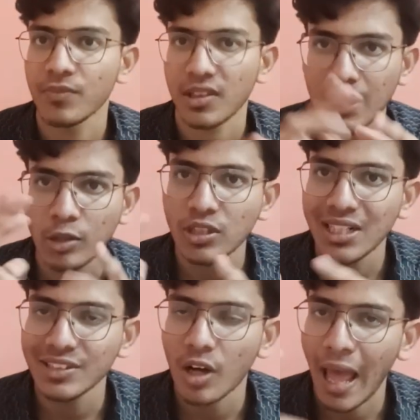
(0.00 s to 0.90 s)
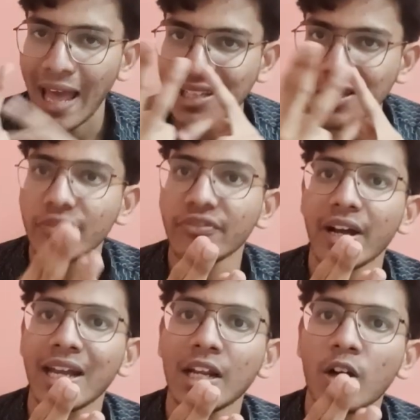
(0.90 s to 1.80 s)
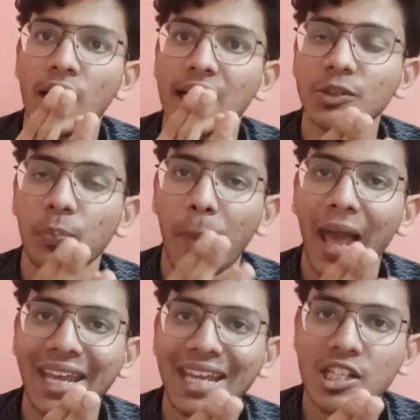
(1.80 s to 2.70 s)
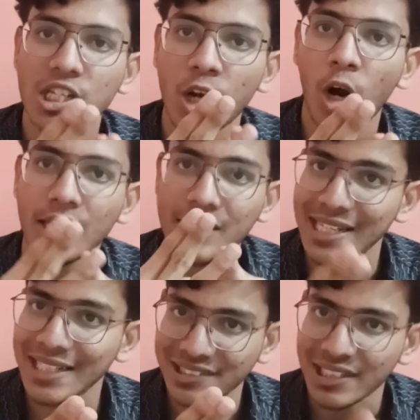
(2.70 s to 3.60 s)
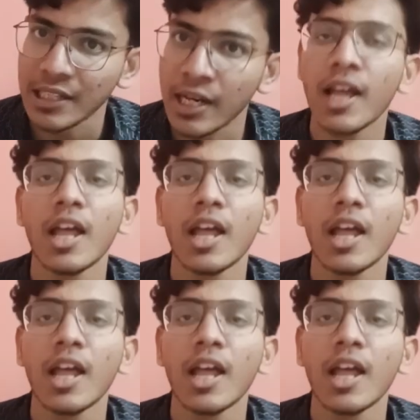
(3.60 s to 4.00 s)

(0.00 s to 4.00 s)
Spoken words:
Now there is another file called as package.json.